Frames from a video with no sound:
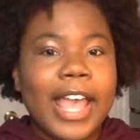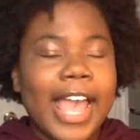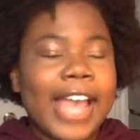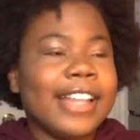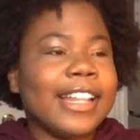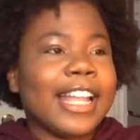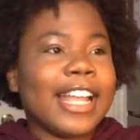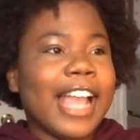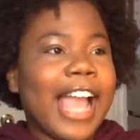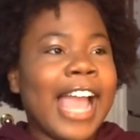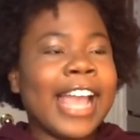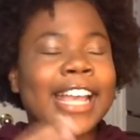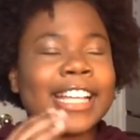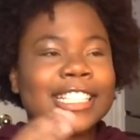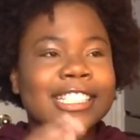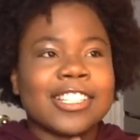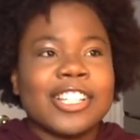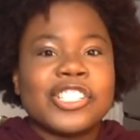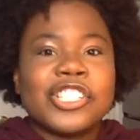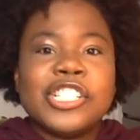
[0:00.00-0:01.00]
And like, I guess
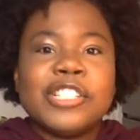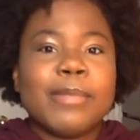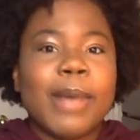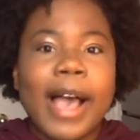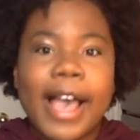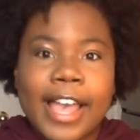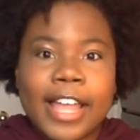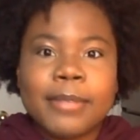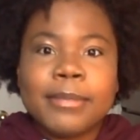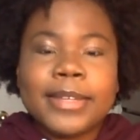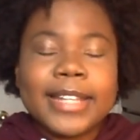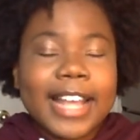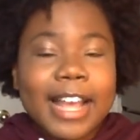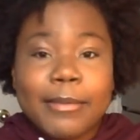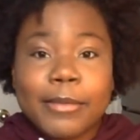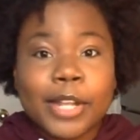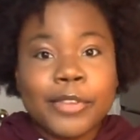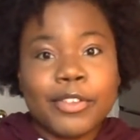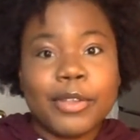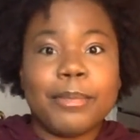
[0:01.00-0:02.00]
it's because she's behind me. Like,
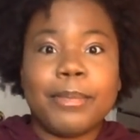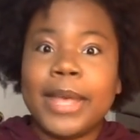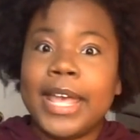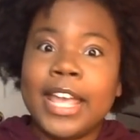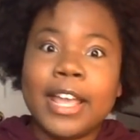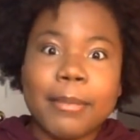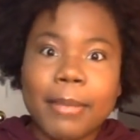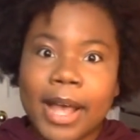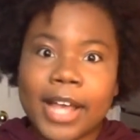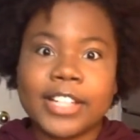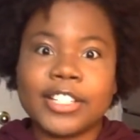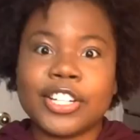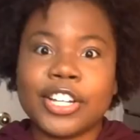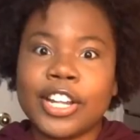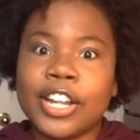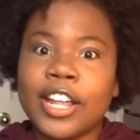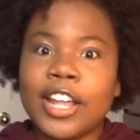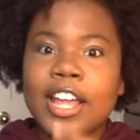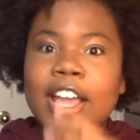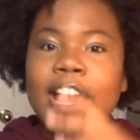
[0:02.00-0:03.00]
I'm not even paying mind to
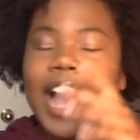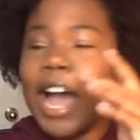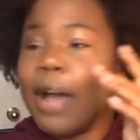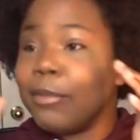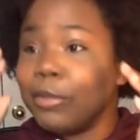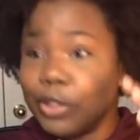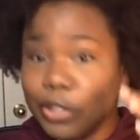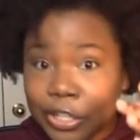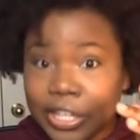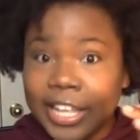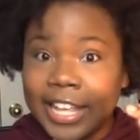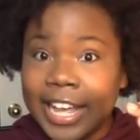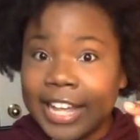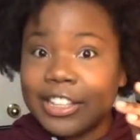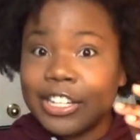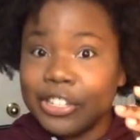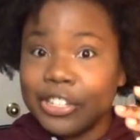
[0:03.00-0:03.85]
her. I'm looking at